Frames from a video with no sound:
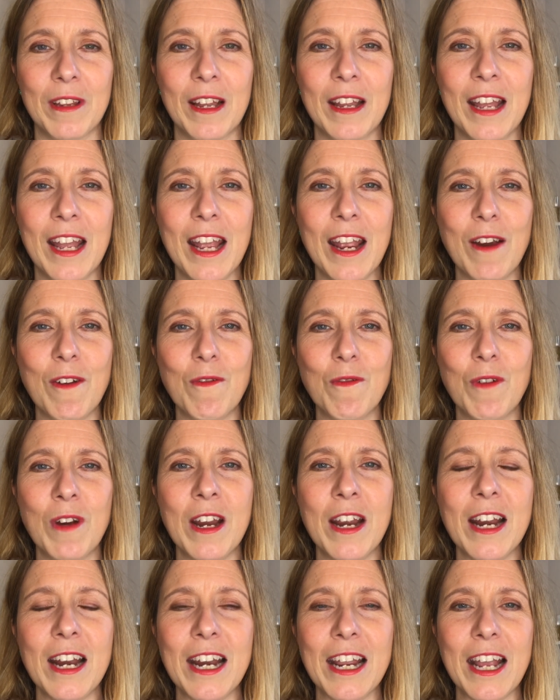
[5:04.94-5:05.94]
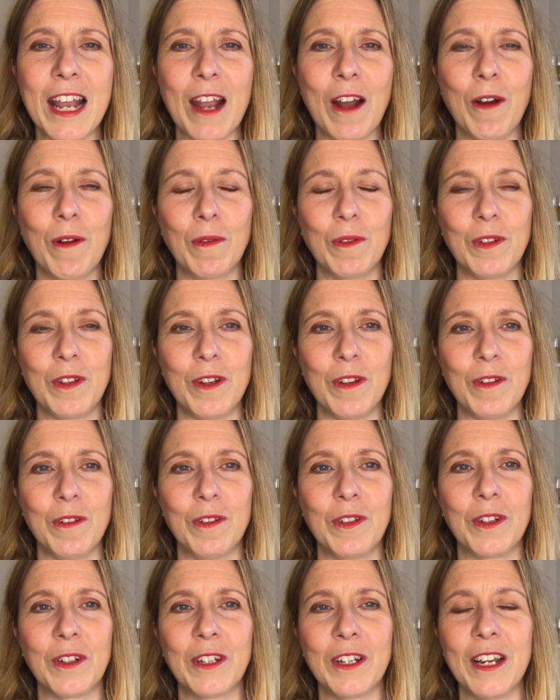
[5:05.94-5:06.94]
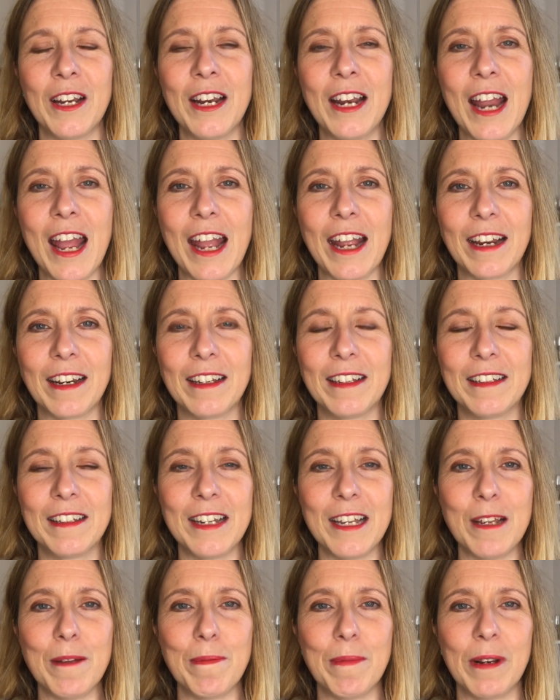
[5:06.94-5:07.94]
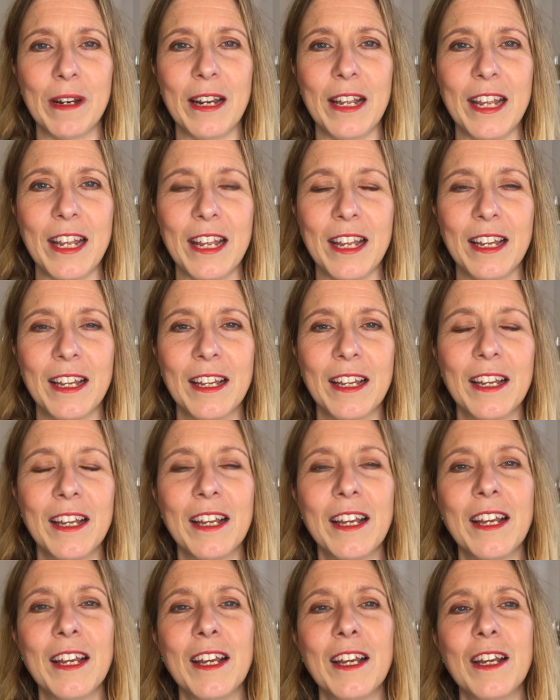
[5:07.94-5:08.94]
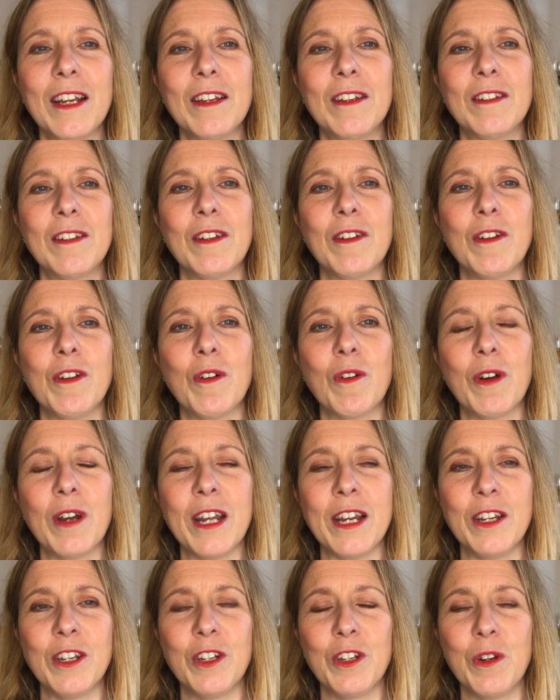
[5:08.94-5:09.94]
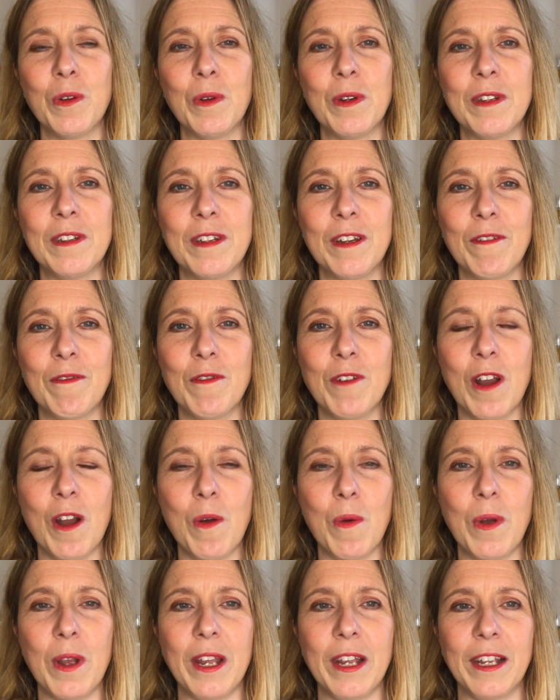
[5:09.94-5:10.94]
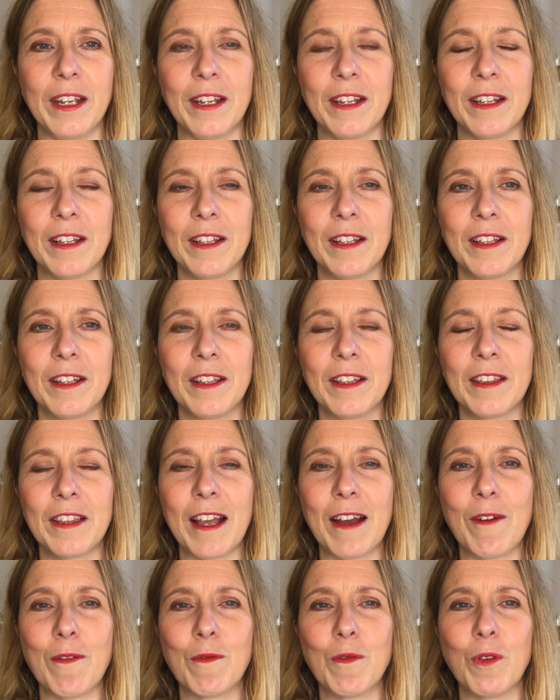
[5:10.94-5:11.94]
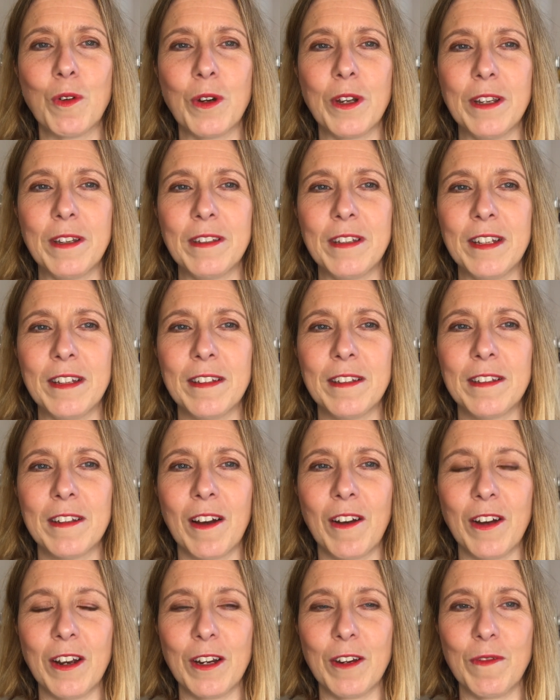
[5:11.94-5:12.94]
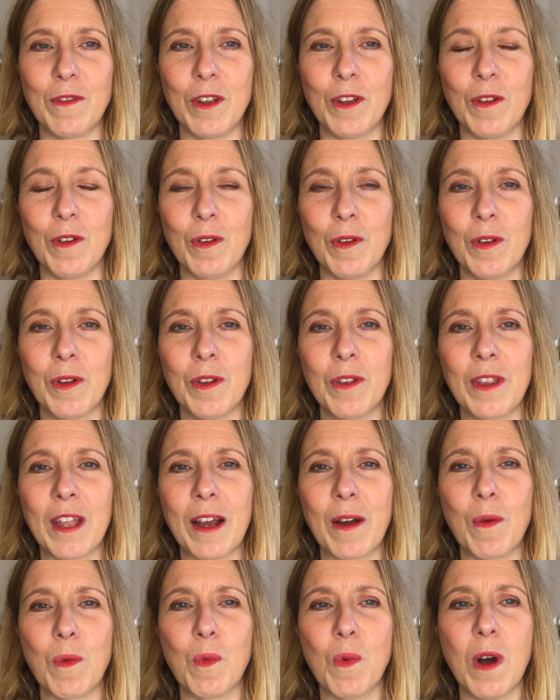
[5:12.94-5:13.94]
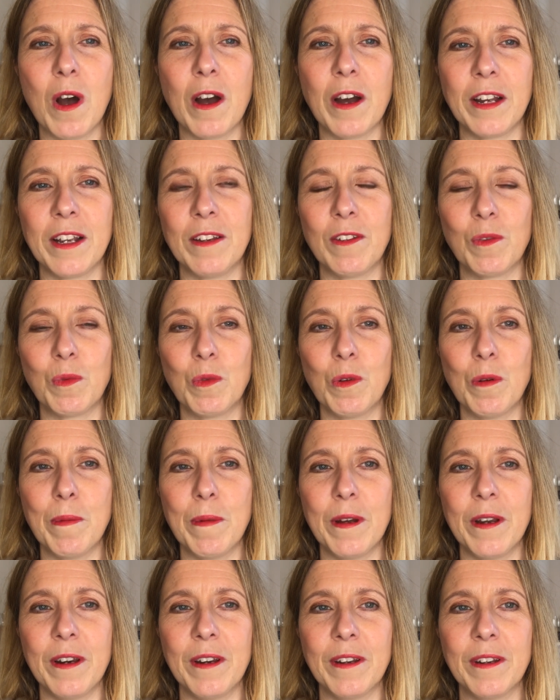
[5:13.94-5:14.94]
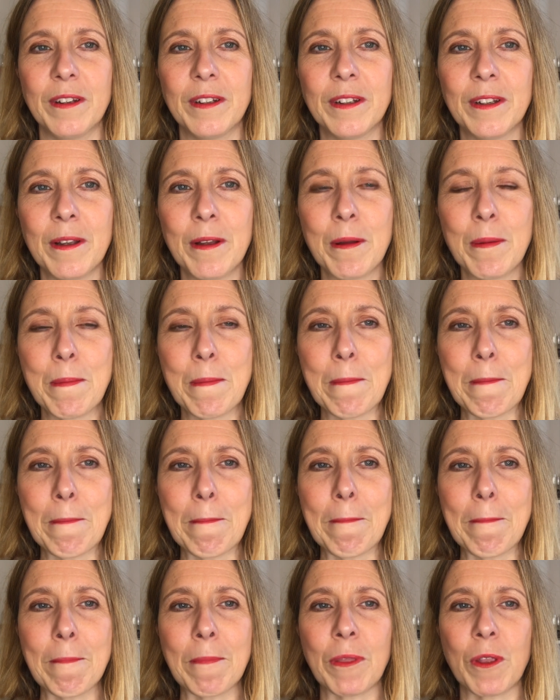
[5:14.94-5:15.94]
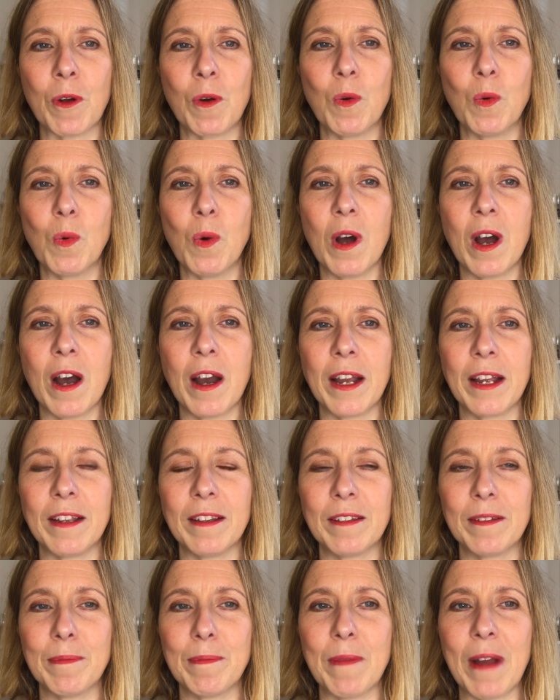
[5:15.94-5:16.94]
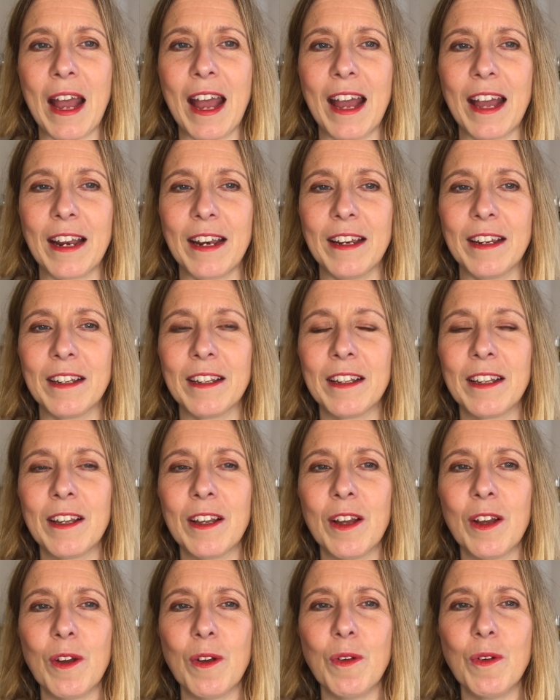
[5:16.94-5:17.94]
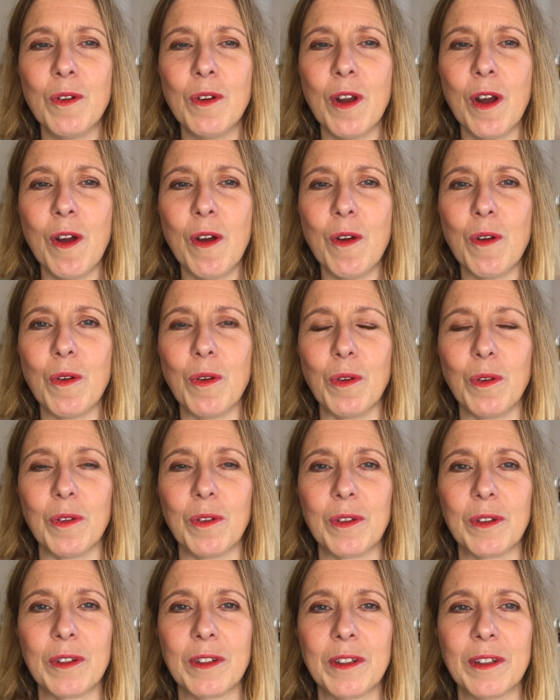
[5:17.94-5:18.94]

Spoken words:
it really helps you to connect deeply to your intuitive knowing, that voice inside of you, that wise woman or wise man who knows